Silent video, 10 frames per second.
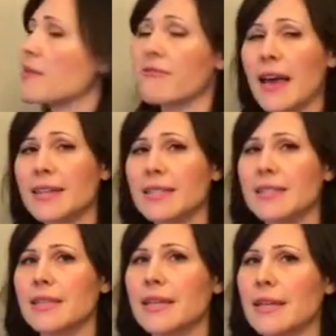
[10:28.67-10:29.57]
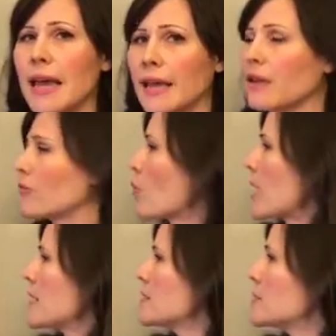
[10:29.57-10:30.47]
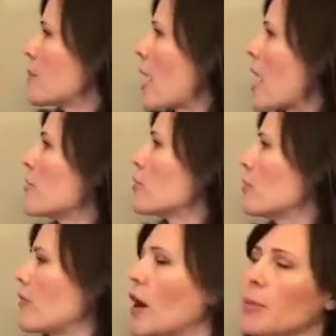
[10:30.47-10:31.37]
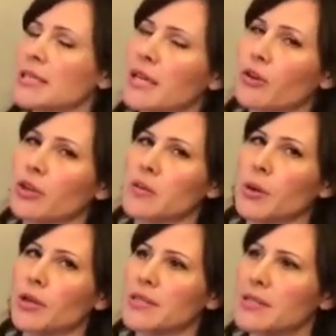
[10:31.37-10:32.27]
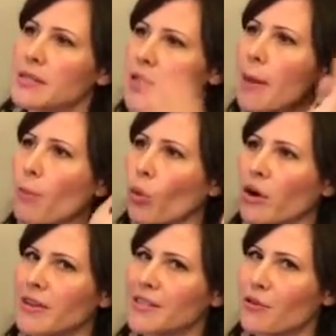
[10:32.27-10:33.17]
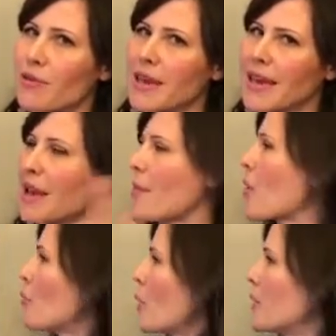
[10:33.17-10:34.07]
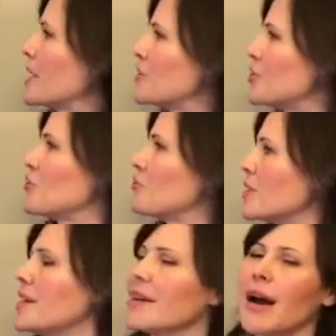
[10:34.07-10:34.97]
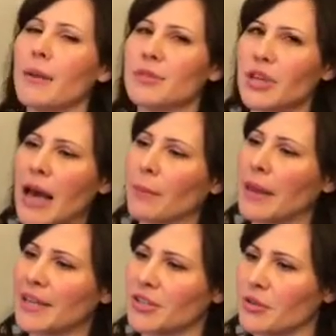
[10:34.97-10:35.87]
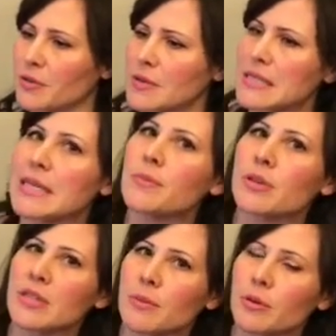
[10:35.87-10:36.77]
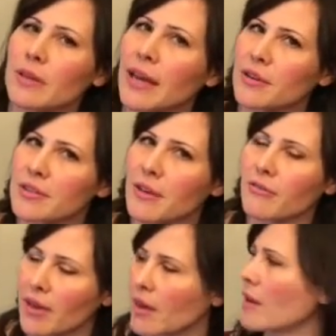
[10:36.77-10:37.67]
be affected in negative ways by their environment and their experiences so that more of us are thinking about what we can do um, to help get to those deeper, deeper layers of